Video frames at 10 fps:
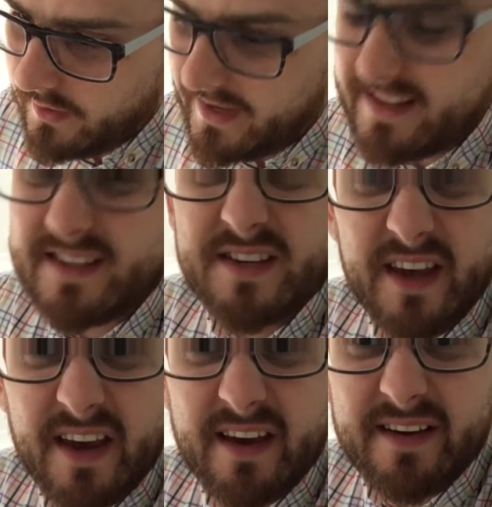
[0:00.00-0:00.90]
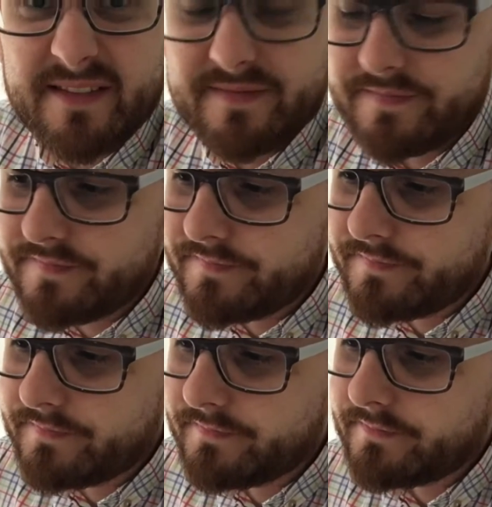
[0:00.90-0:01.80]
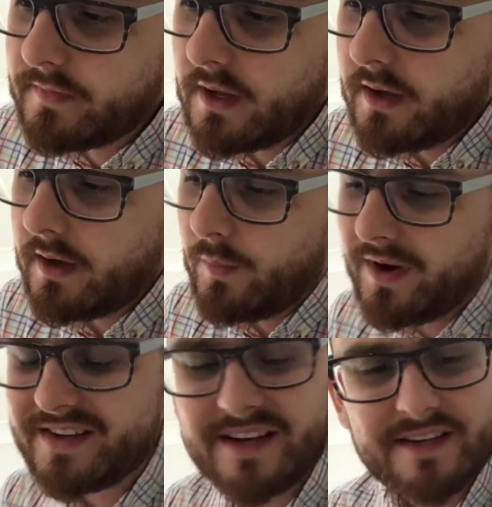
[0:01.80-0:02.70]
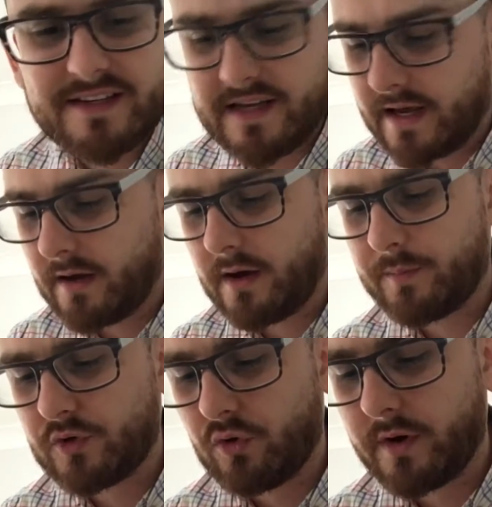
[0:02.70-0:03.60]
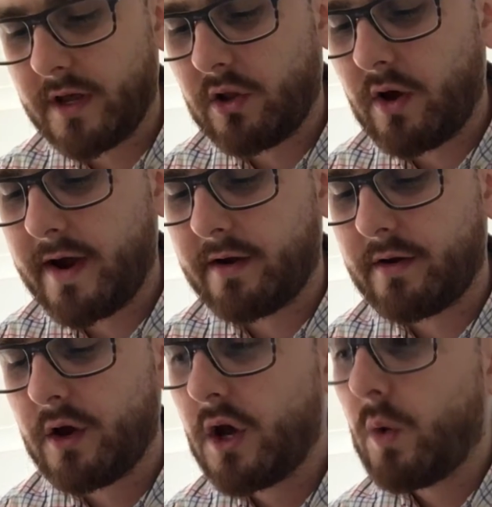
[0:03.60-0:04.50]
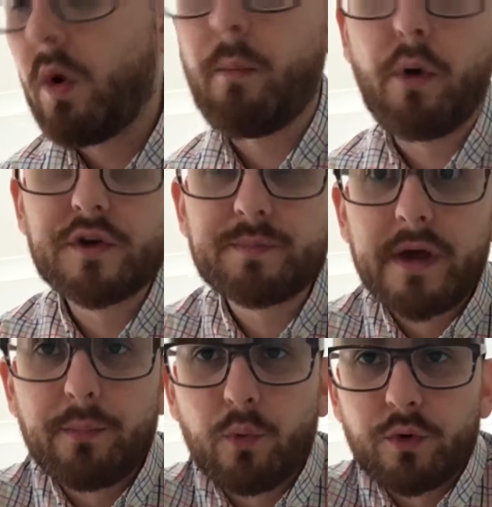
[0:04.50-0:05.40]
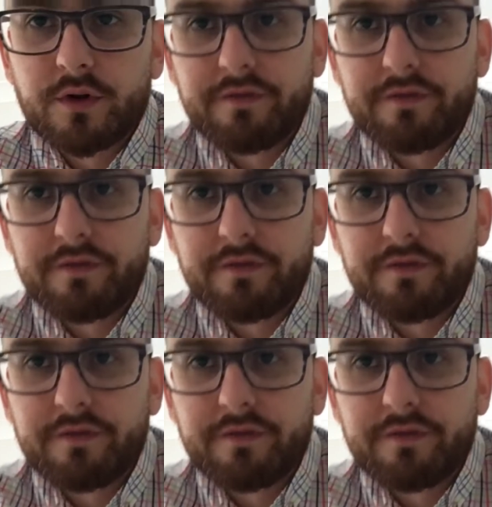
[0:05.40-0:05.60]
get sick. And when I say sick, I'm talking like what most people would